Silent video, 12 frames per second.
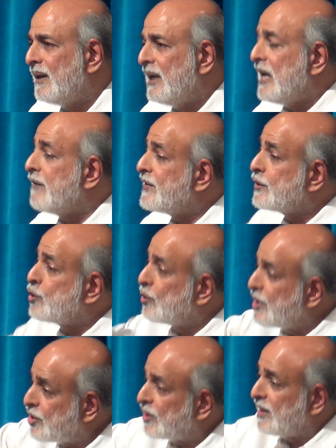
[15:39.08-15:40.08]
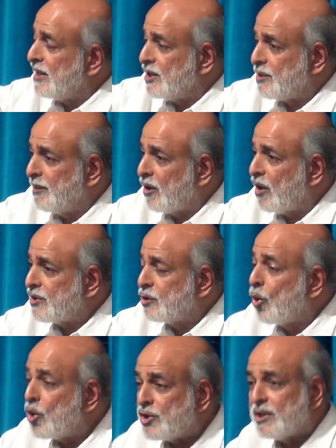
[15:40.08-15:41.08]
Even the judiciary is, because
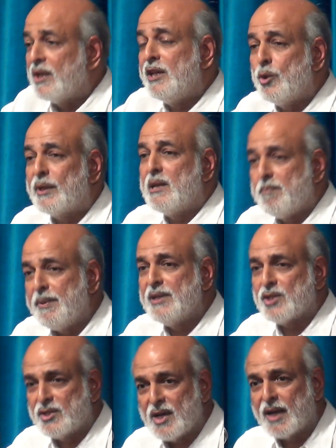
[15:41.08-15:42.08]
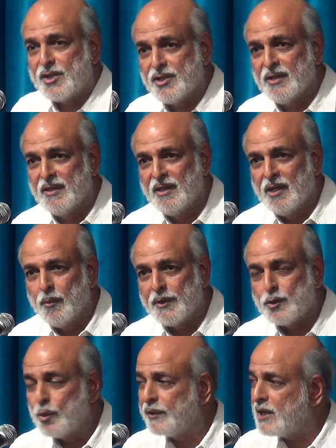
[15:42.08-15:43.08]
notionally you can impeach a judge
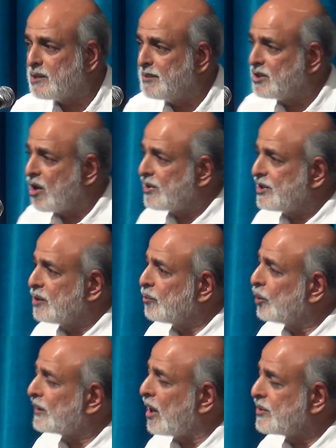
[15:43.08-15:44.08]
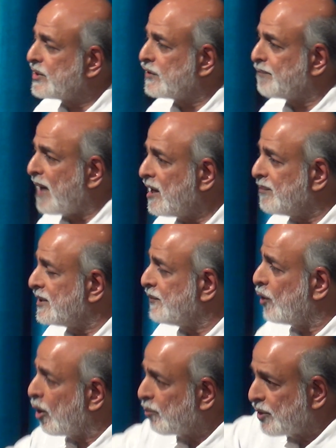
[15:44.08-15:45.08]
with 2/3 majority in both houses of parliament. We
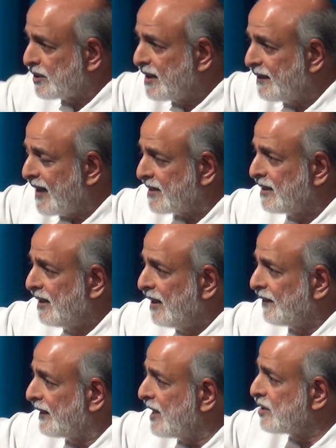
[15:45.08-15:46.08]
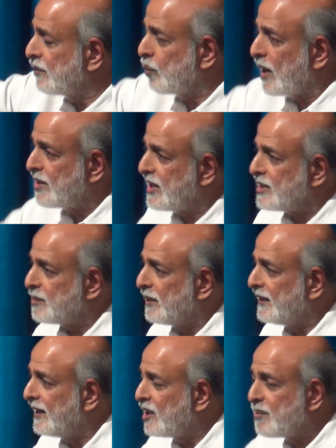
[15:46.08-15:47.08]
almost did that in the case of one judge, but
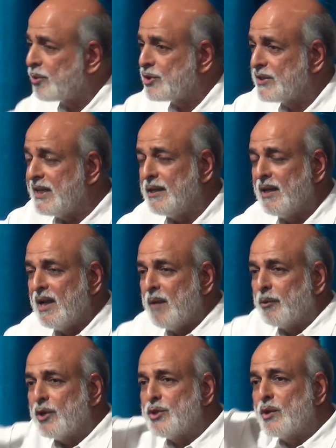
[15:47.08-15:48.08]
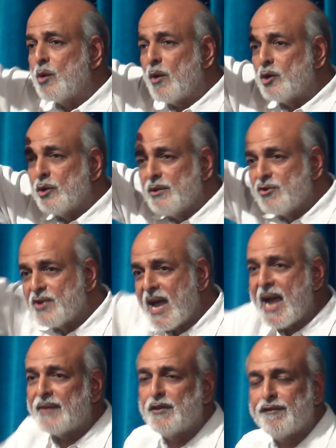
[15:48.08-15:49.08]
they didn't proceed because you didn't want to
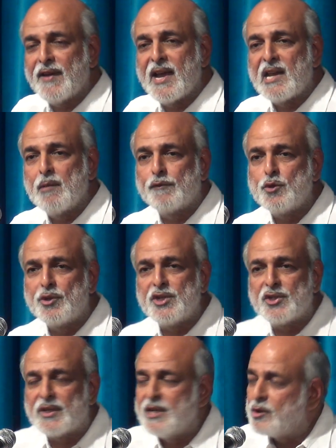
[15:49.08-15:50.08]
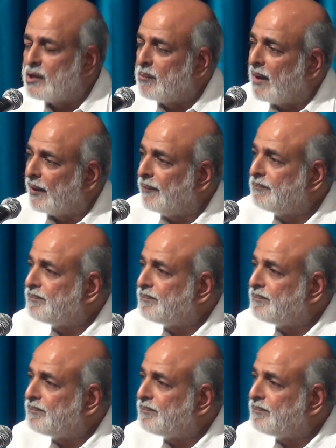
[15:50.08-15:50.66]
drag the fair name of judiciary into the mud.